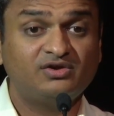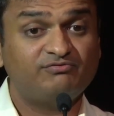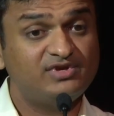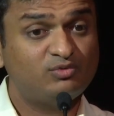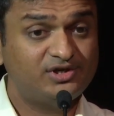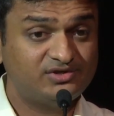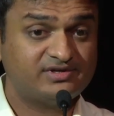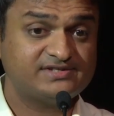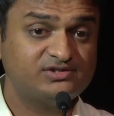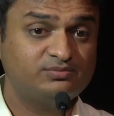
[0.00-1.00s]
We want a
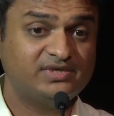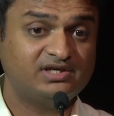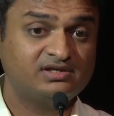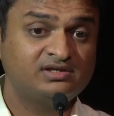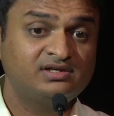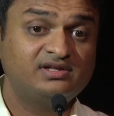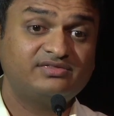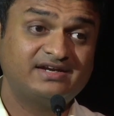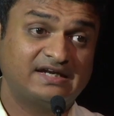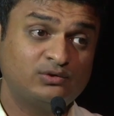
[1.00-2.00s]
resume
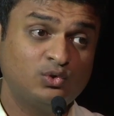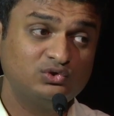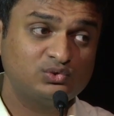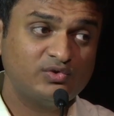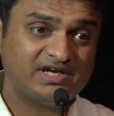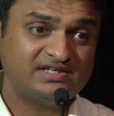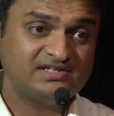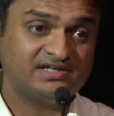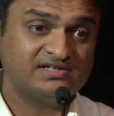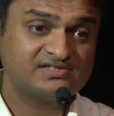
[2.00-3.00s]
that can go through
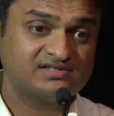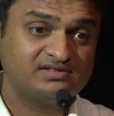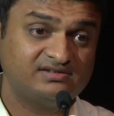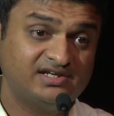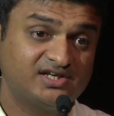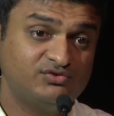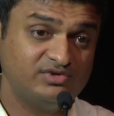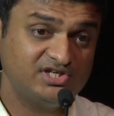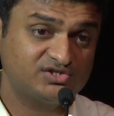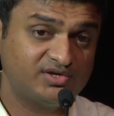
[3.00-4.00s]
ATS, that can
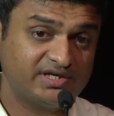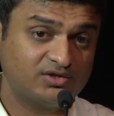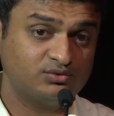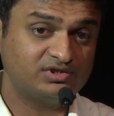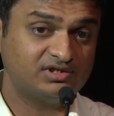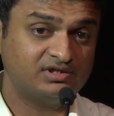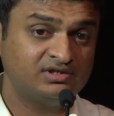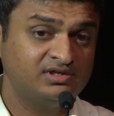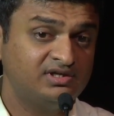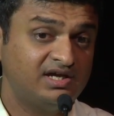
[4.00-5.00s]
reach the recruiter,
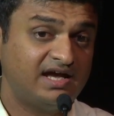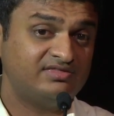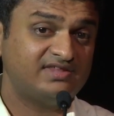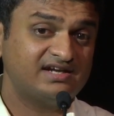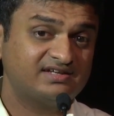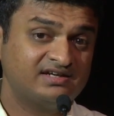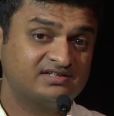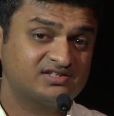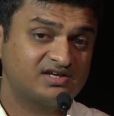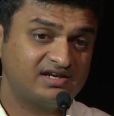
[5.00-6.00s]
and that can
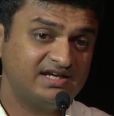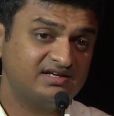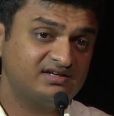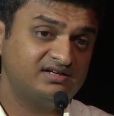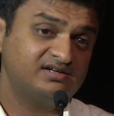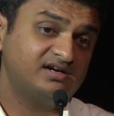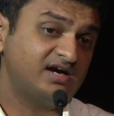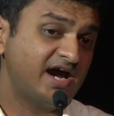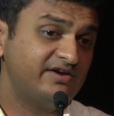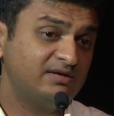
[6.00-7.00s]
click
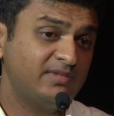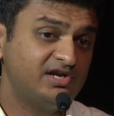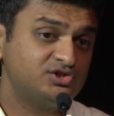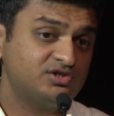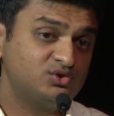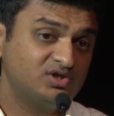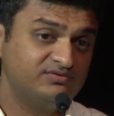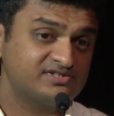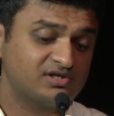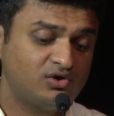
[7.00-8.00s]
hiring manager to
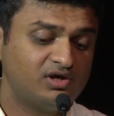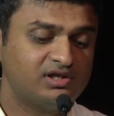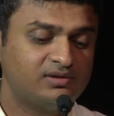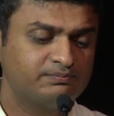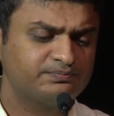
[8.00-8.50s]
give us a call.